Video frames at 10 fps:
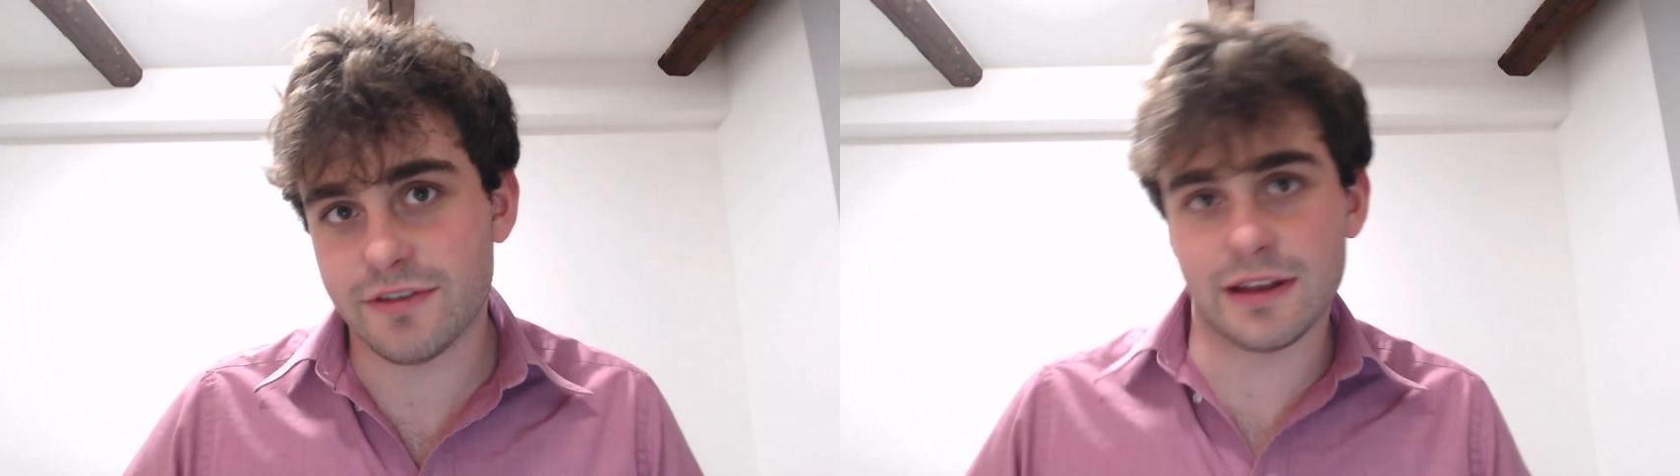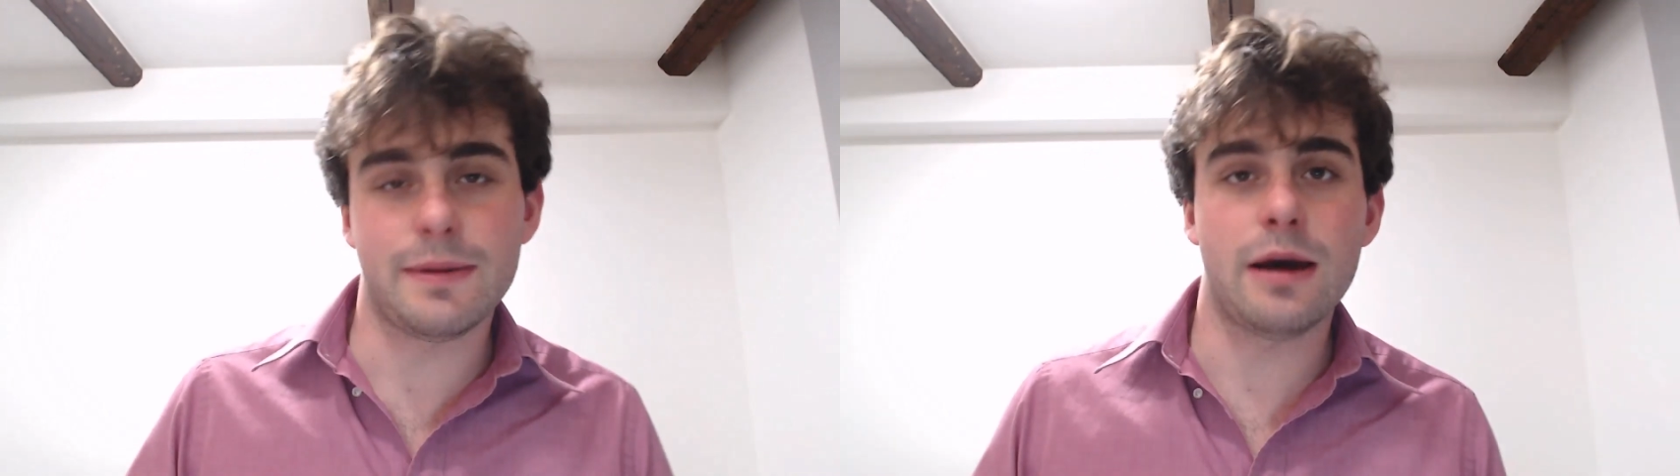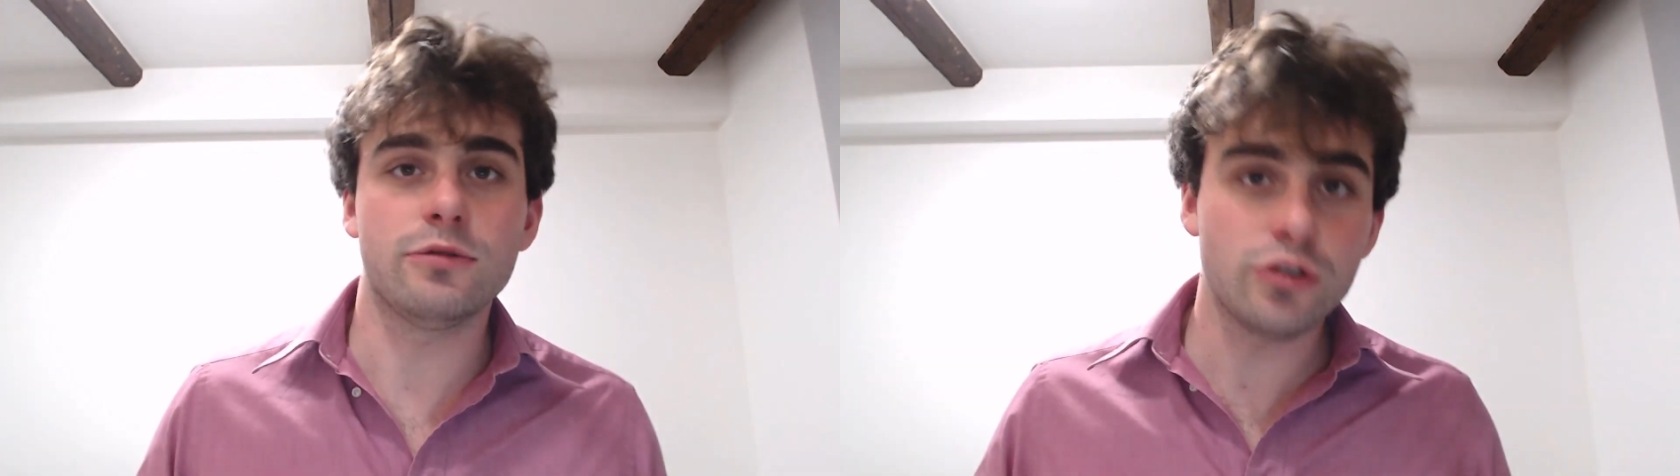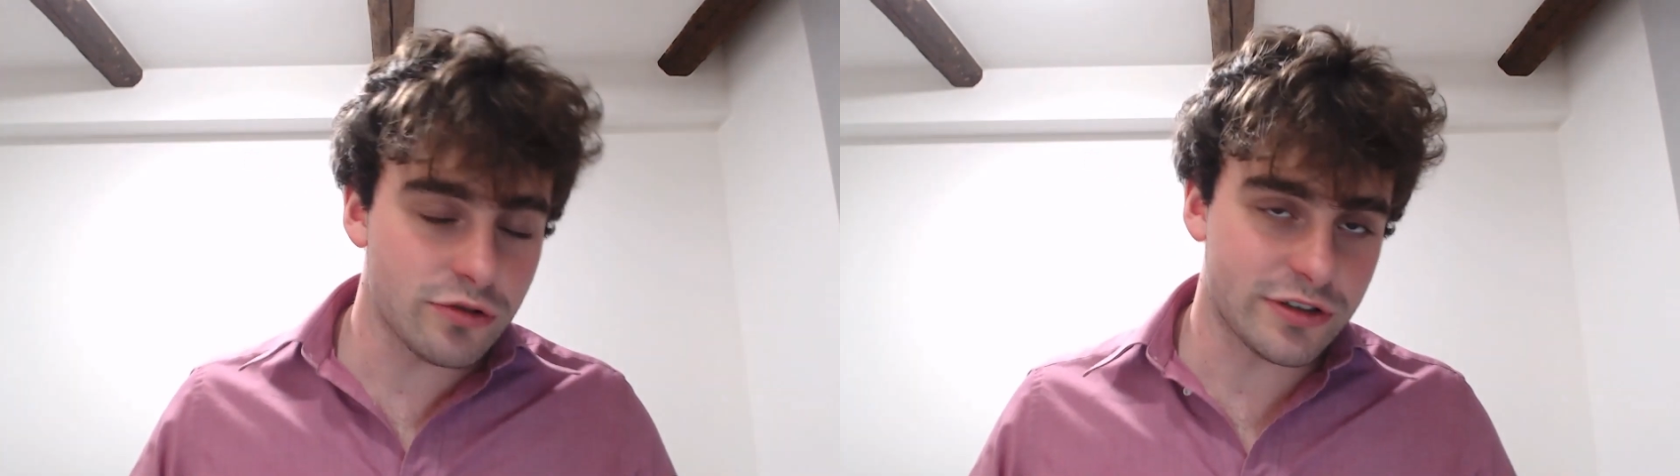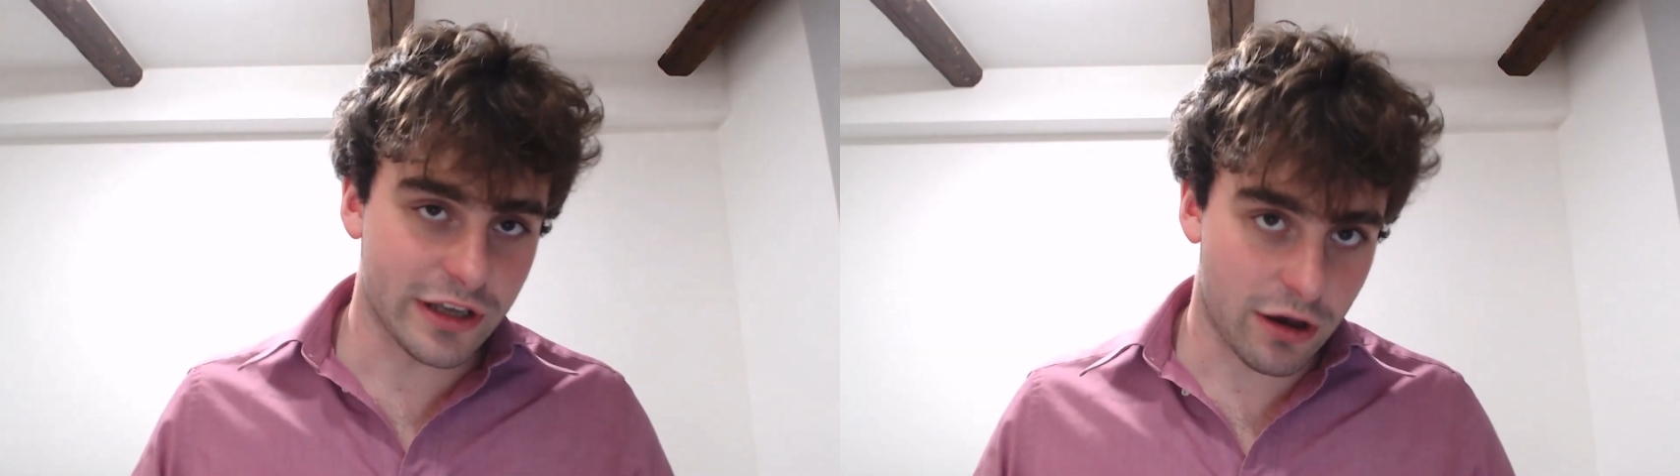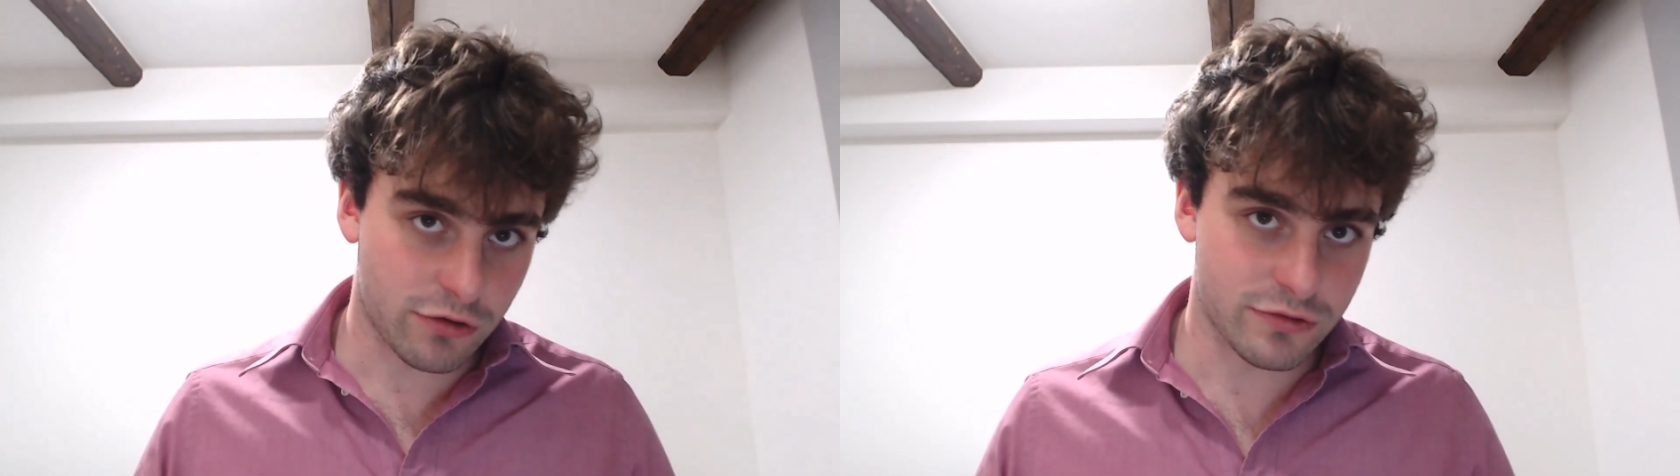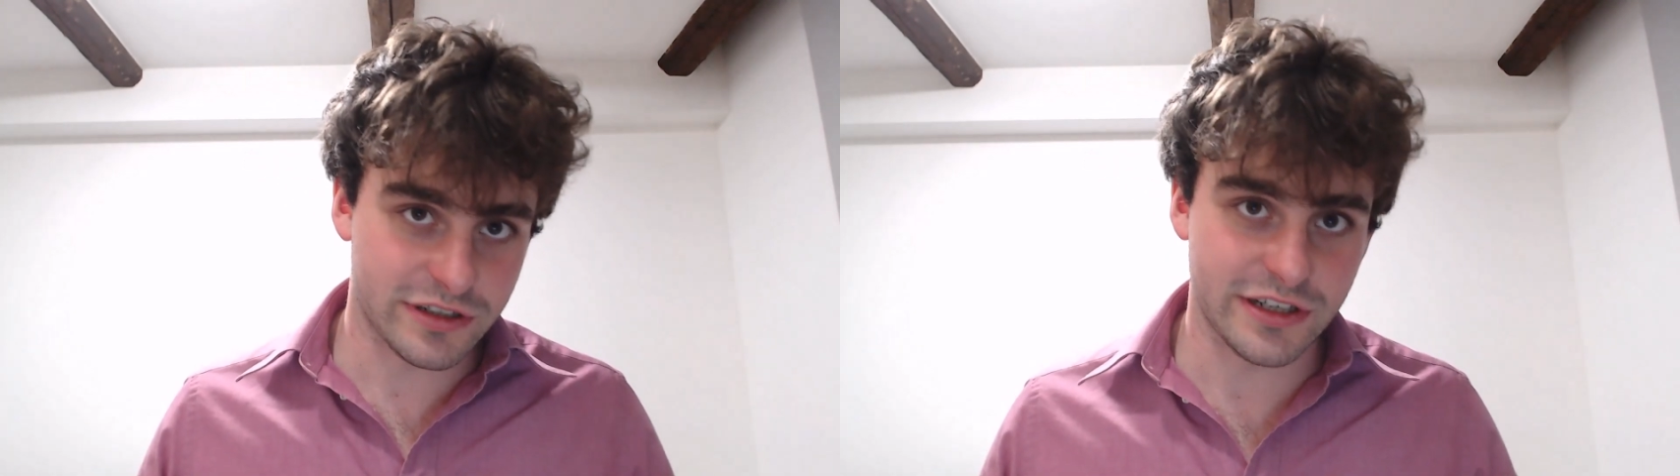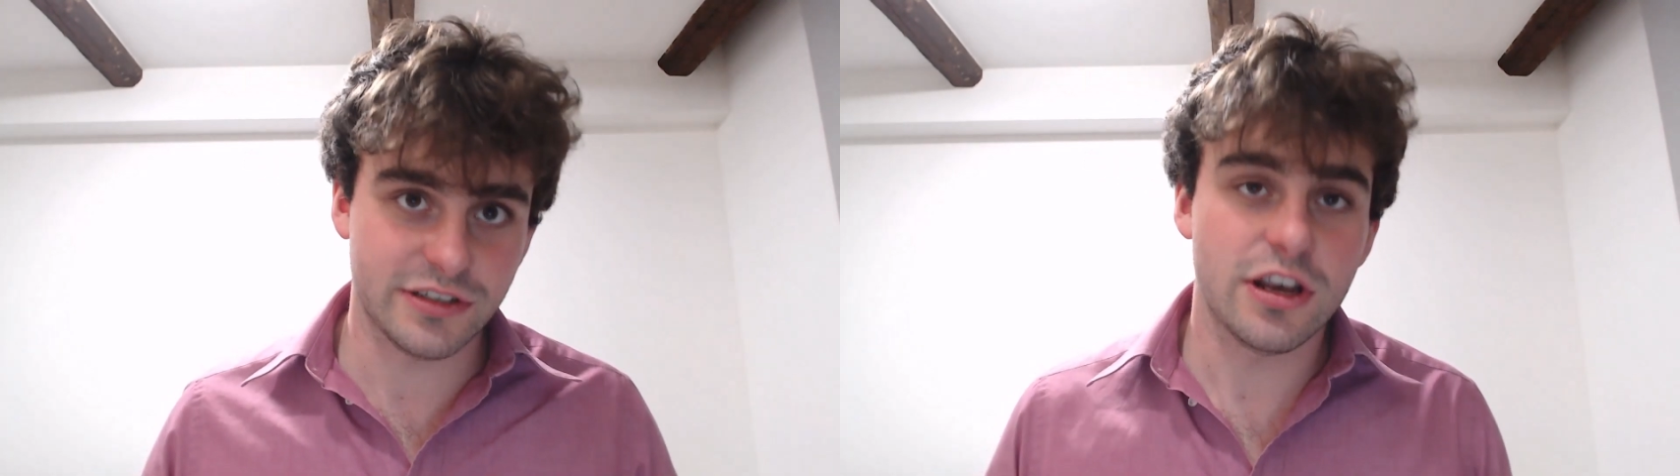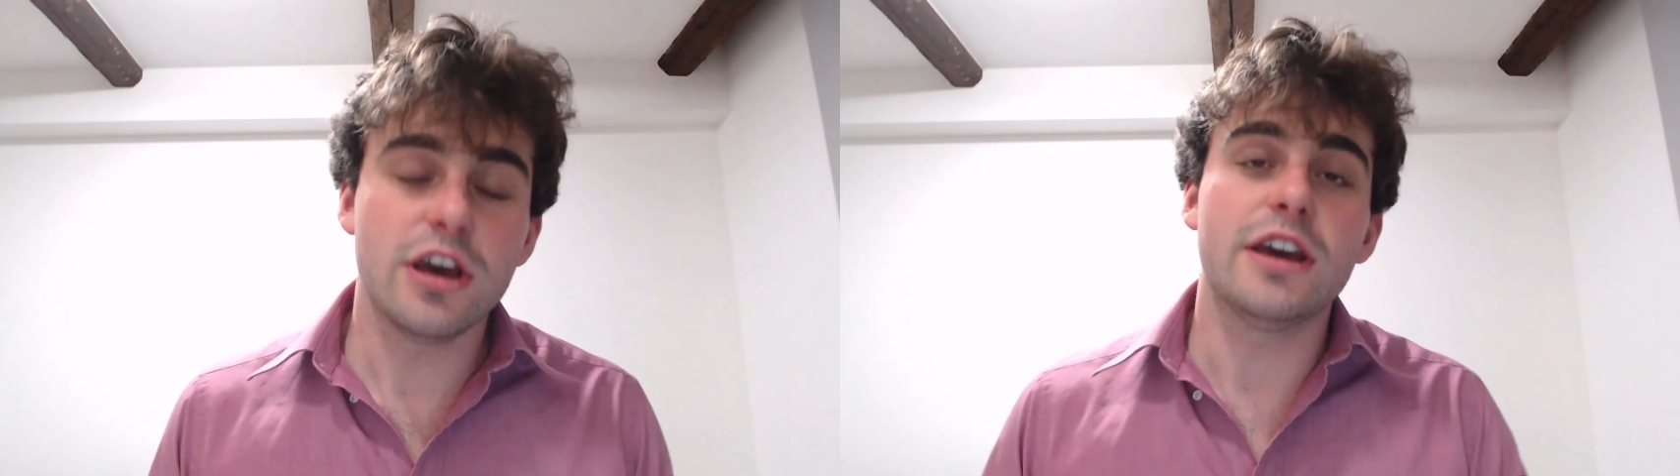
thinking about using our courses